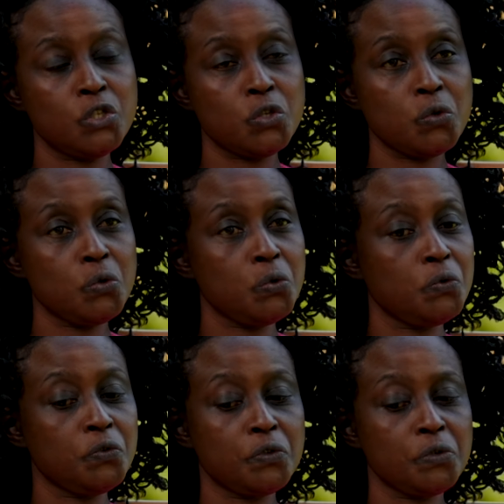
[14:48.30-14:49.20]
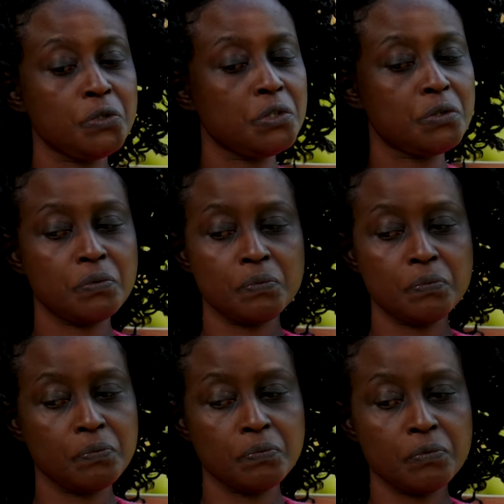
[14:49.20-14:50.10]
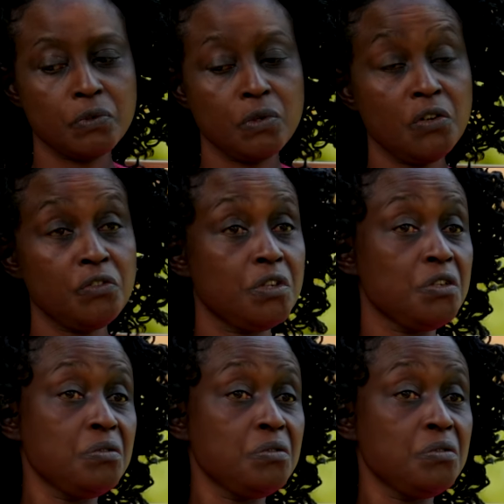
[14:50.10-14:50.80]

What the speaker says: So, of course, you have to